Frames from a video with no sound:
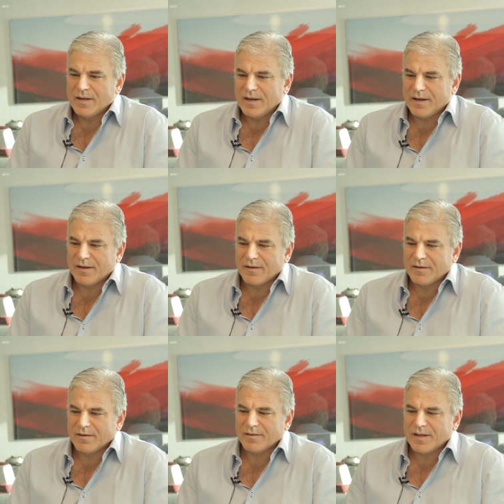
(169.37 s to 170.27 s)
and
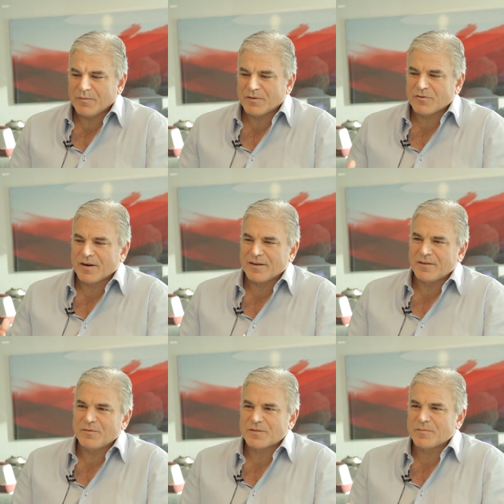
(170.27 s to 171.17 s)
they were trying to
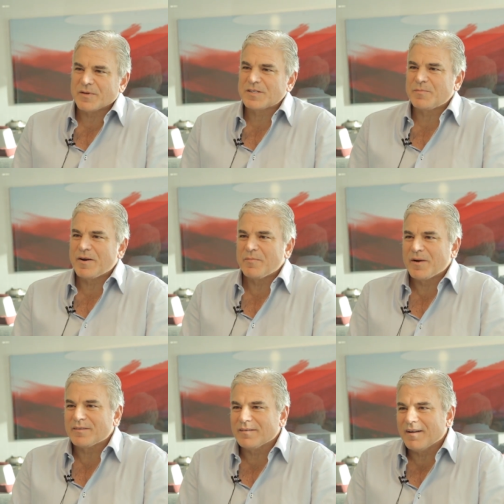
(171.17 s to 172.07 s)
do some
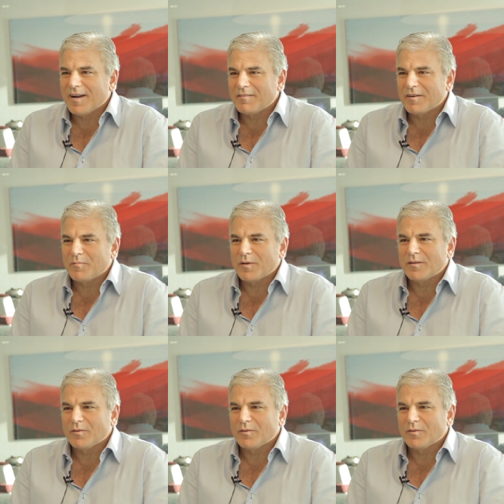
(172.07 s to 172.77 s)
experimental hiring with